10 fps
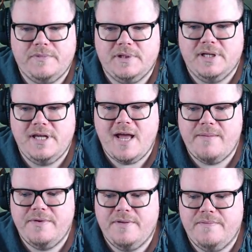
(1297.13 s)

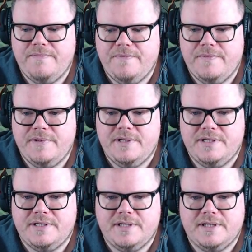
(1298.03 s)
Yep.
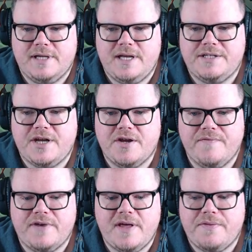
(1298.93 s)
Get a token
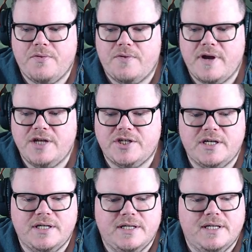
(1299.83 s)
for their Thought
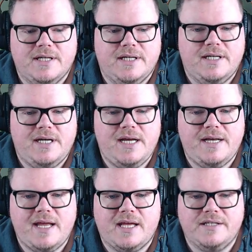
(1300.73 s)
Erasure.
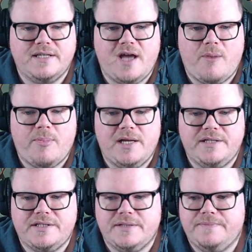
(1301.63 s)
And they can see our
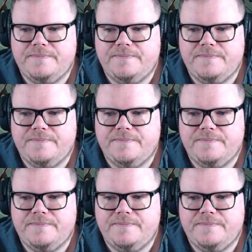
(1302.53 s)
planes.